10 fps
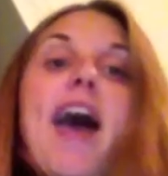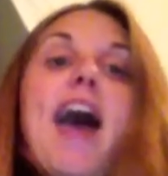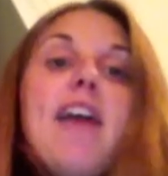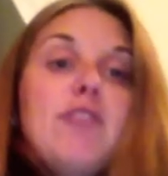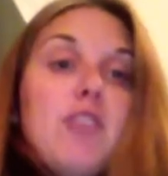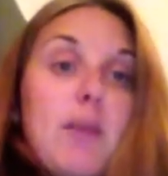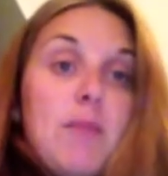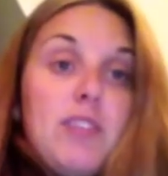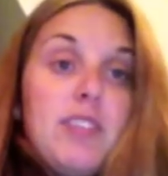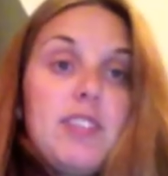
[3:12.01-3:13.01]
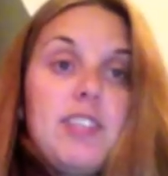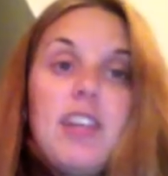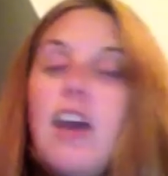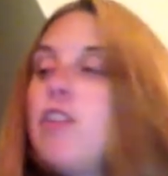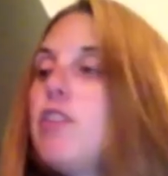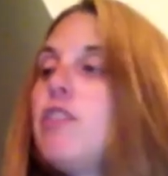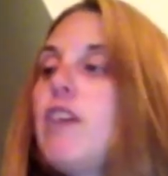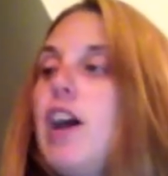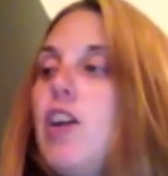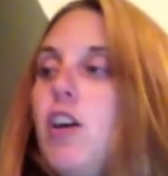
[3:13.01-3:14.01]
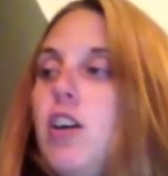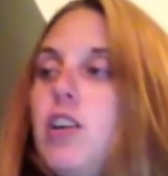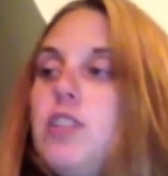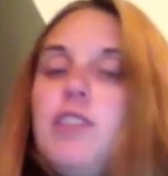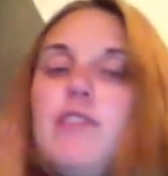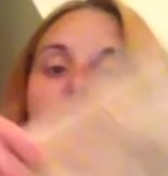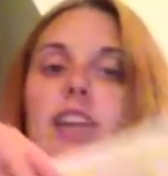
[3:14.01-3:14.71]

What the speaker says: after I put this together that are different.